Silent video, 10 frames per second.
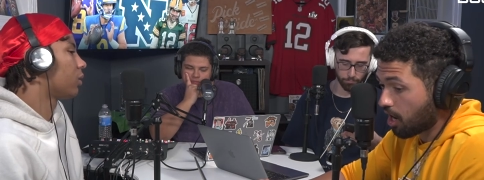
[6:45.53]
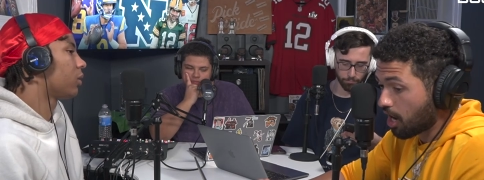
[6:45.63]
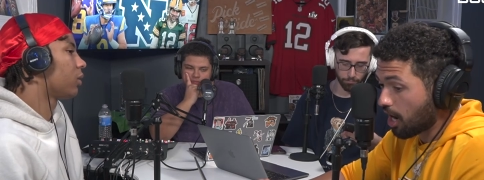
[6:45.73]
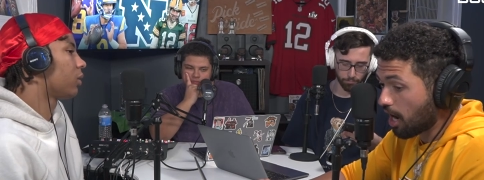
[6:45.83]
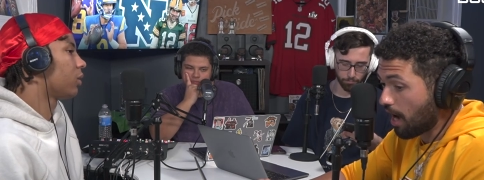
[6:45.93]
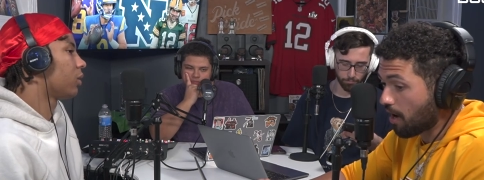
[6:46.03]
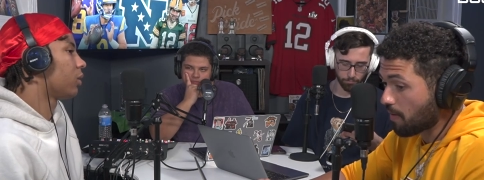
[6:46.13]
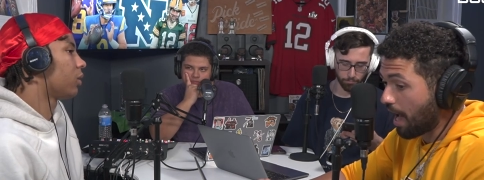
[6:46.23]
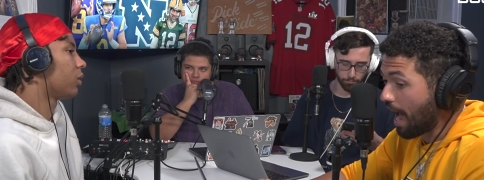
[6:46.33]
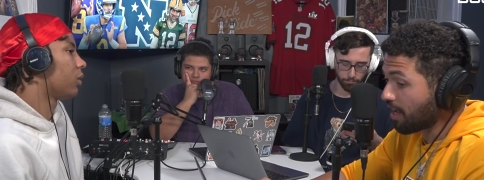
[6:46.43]
Speaker 1: Uh
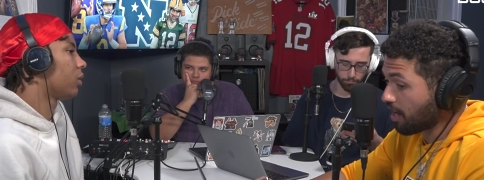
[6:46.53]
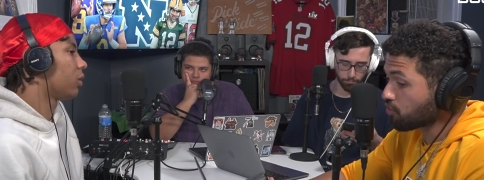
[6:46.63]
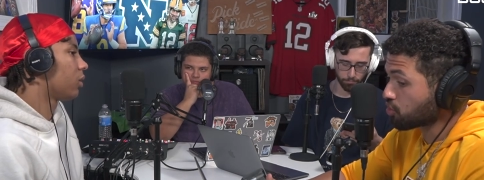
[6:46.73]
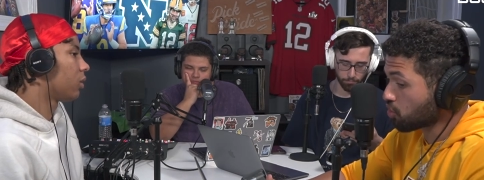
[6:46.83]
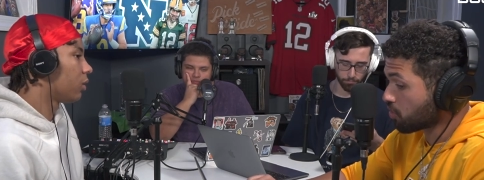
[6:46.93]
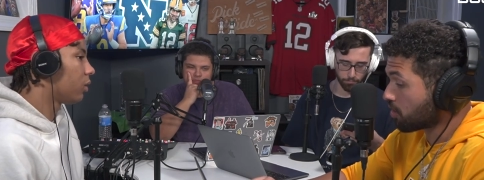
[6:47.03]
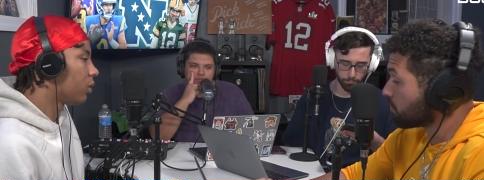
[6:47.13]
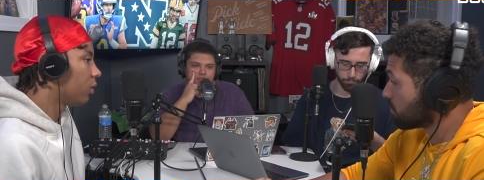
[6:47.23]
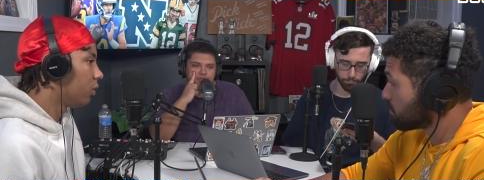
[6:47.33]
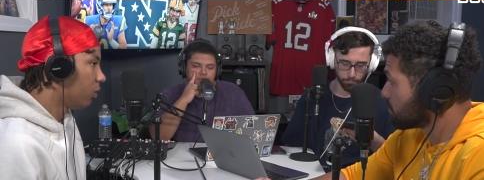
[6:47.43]
at Arizona.
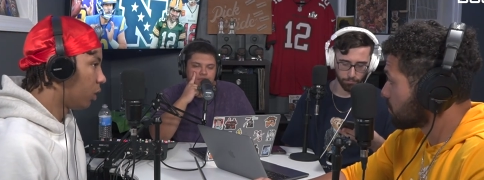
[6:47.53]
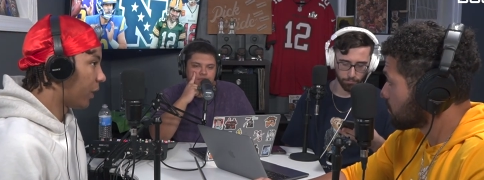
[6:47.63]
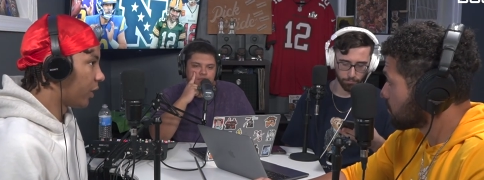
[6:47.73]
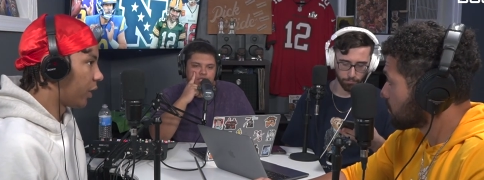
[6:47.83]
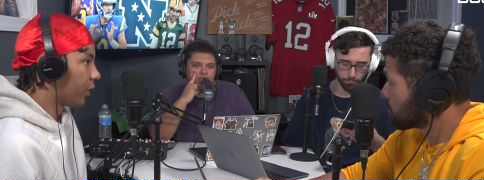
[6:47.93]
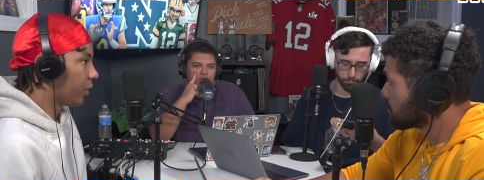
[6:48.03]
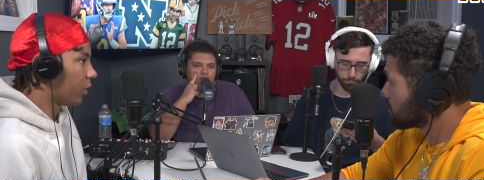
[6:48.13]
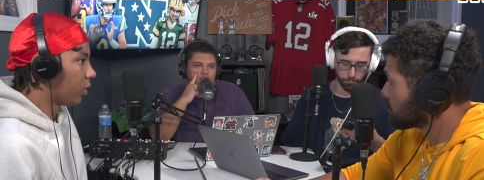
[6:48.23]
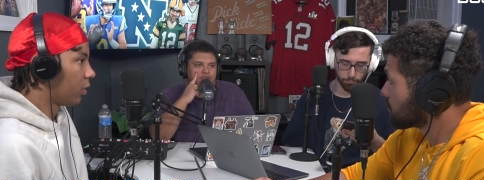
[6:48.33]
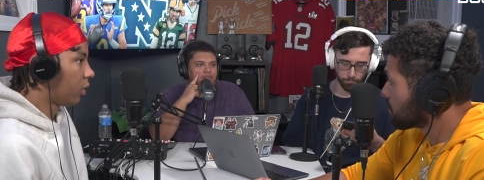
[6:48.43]
It's about the same
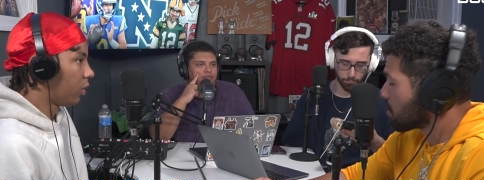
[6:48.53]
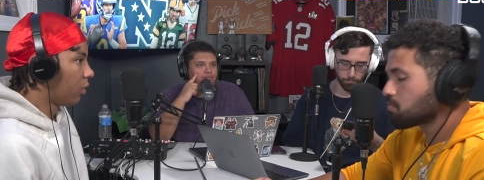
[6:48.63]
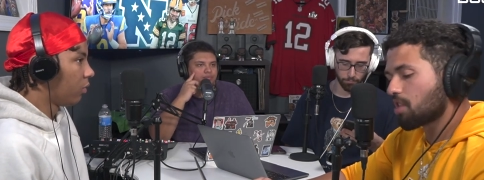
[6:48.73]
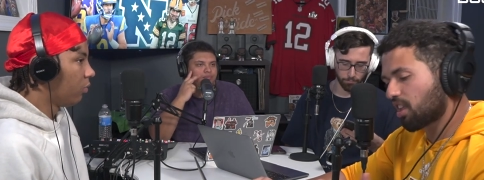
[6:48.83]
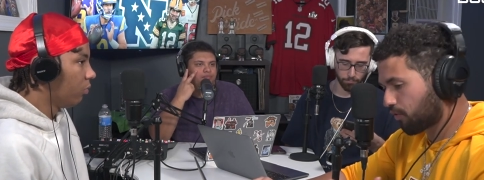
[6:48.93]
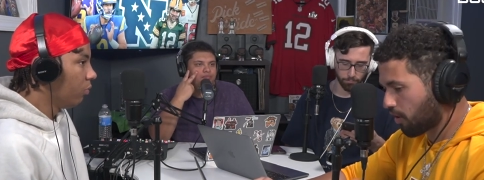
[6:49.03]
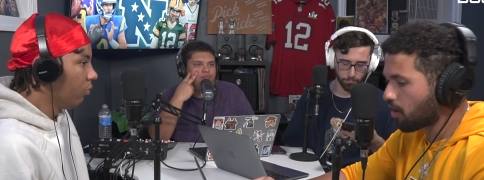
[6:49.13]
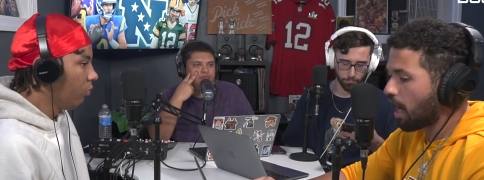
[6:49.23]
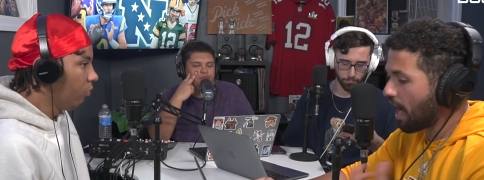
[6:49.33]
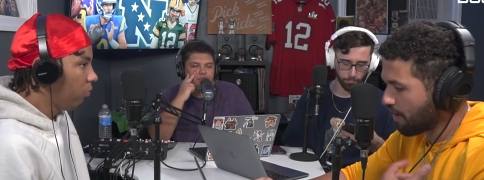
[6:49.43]
Loss. That's
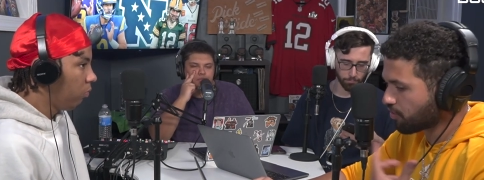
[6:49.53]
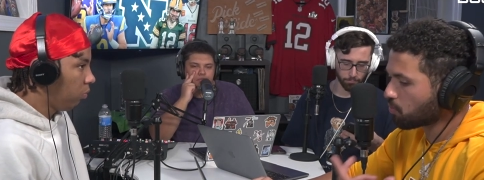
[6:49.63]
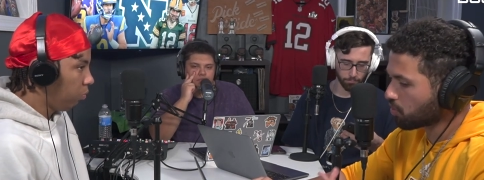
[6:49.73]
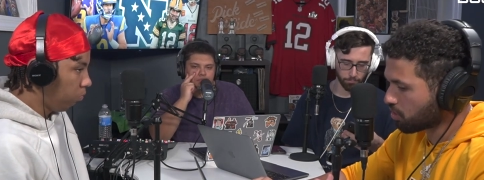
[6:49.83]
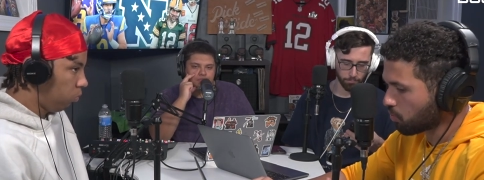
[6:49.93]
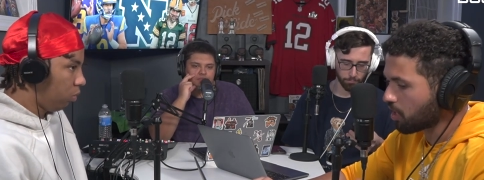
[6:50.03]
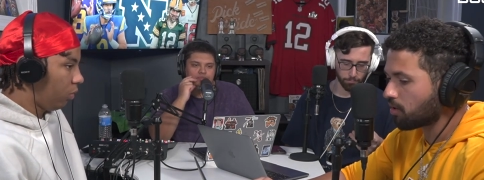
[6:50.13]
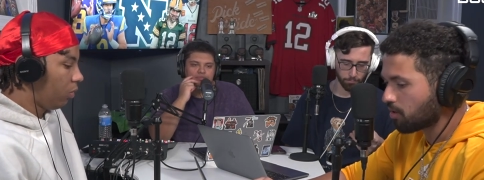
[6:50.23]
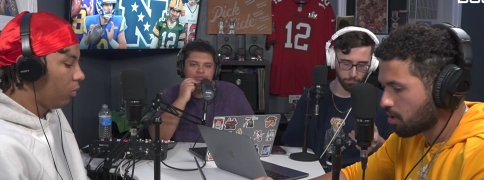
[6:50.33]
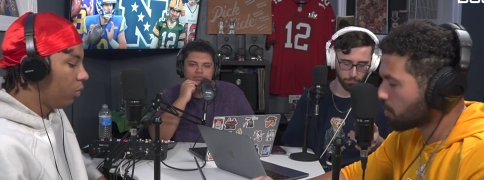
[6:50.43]
fair. I have them with a
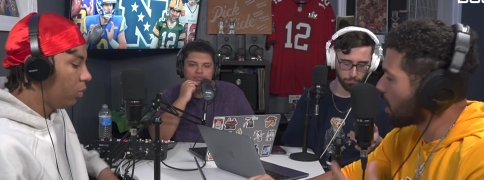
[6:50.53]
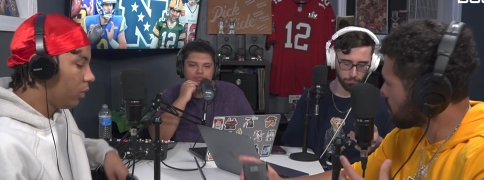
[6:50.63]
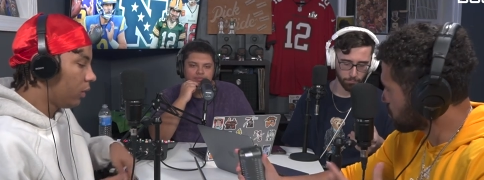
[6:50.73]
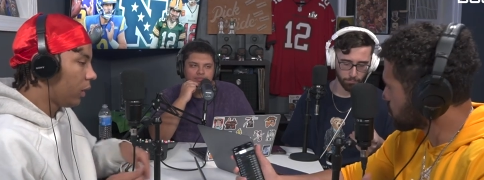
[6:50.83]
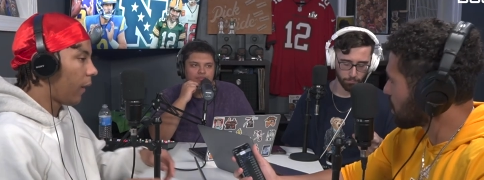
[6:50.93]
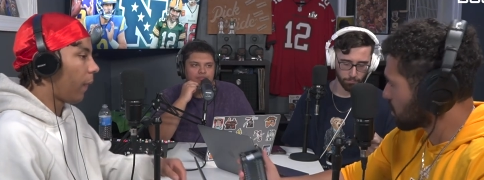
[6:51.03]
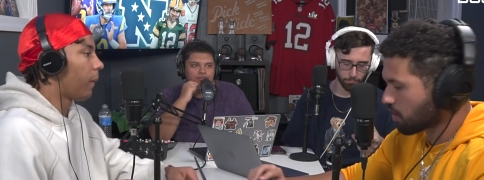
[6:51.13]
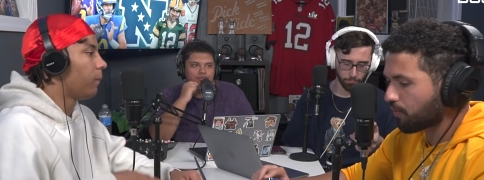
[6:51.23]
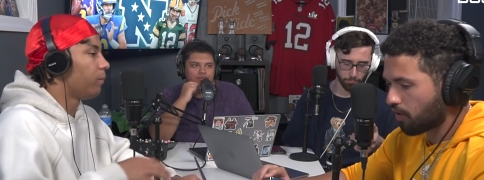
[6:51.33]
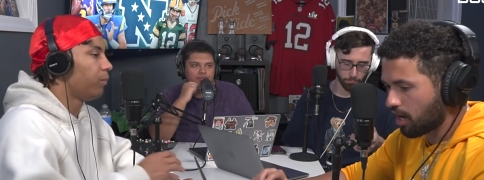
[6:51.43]
win, but I understand.
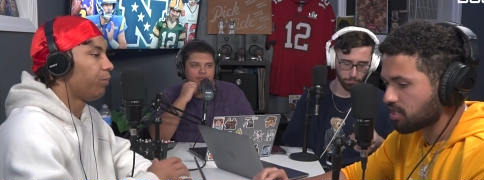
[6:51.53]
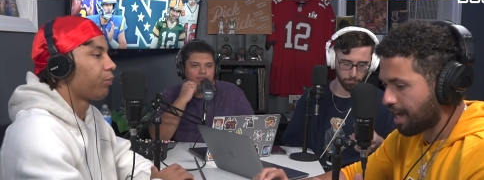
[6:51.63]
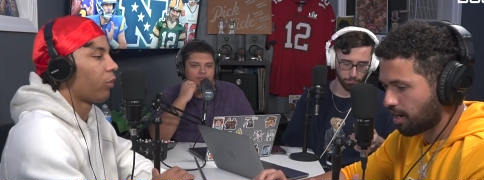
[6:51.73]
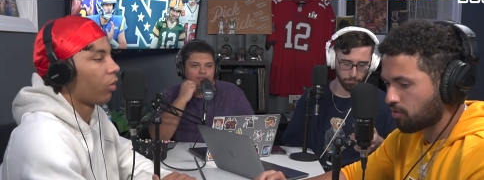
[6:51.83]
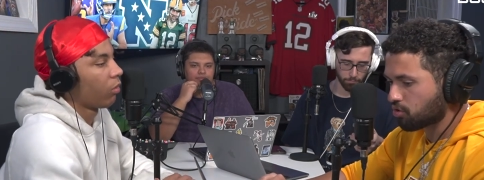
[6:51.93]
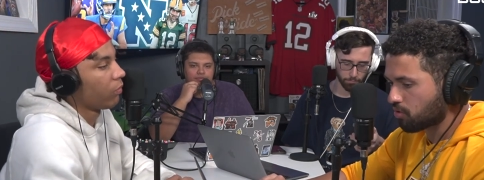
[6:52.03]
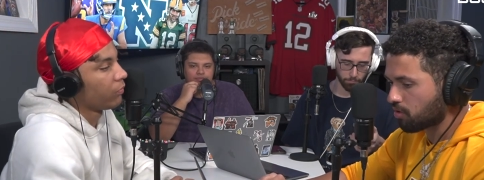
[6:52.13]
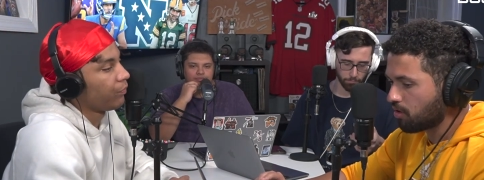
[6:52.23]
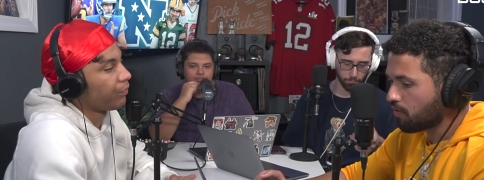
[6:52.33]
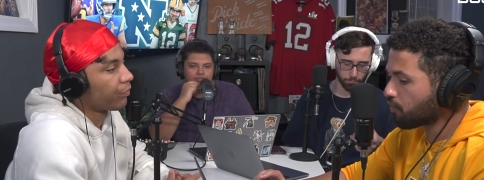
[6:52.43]
That's fine. It's at
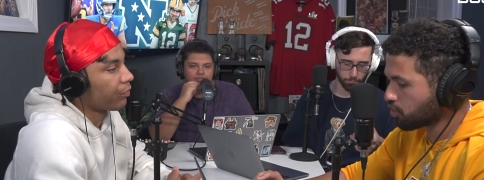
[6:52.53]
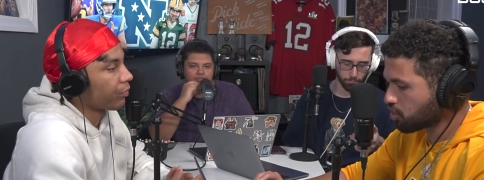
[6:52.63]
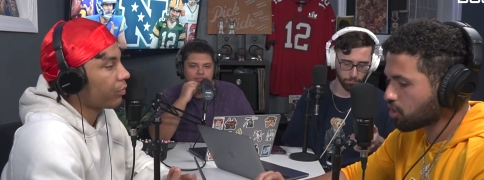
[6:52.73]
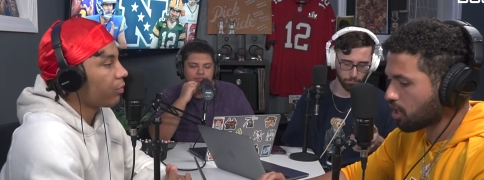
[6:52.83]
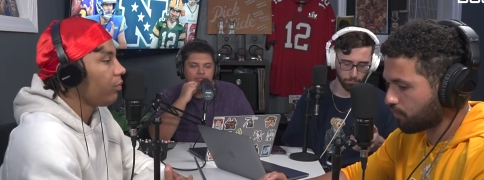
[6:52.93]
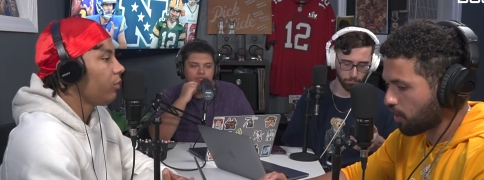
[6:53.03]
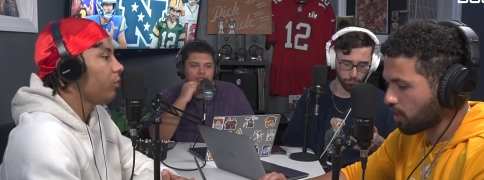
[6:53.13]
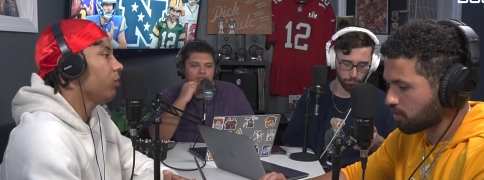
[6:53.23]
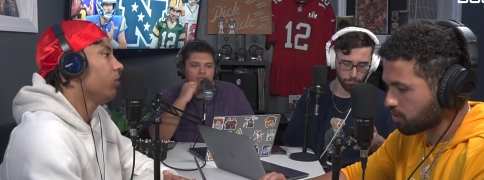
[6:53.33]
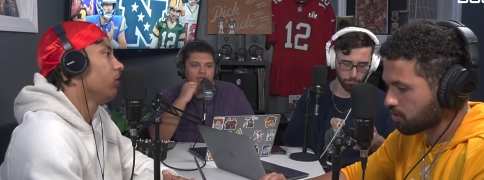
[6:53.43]
Arizona. Versus Las
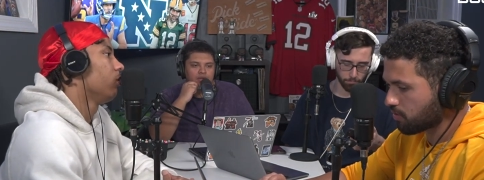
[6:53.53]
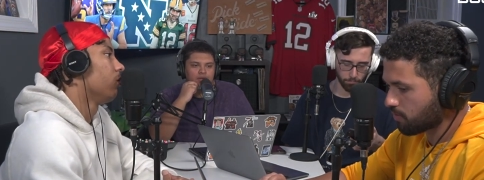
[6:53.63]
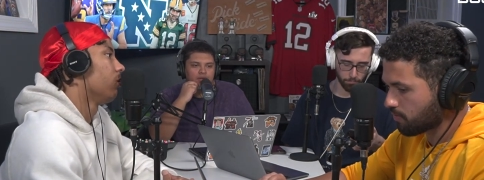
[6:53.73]
Vegas.